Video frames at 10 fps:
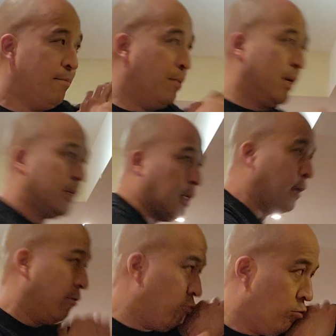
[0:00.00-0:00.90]
But it's
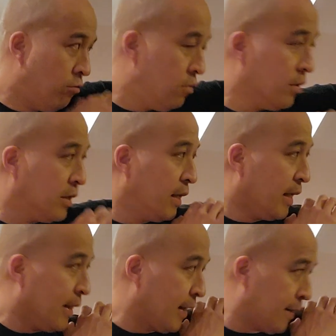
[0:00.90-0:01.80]
like, see,
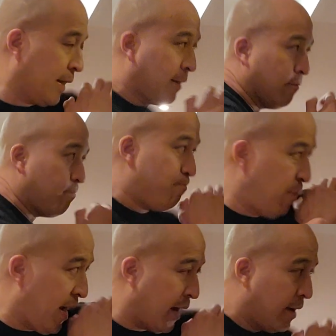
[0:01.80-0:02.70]
like bang,
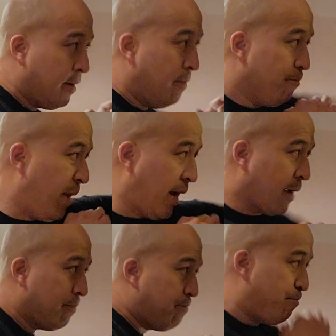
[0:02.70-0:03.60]
bang,
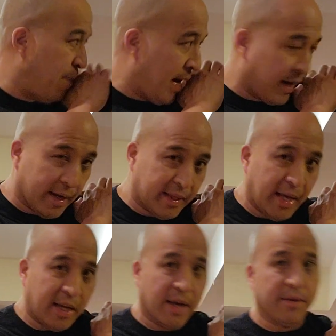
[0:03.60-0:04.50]
bang, like
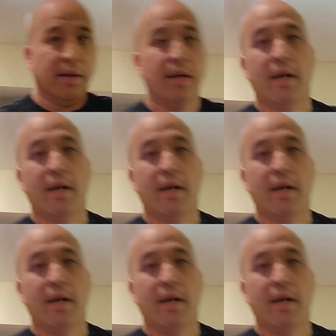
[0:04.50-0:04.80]
that kind of thing.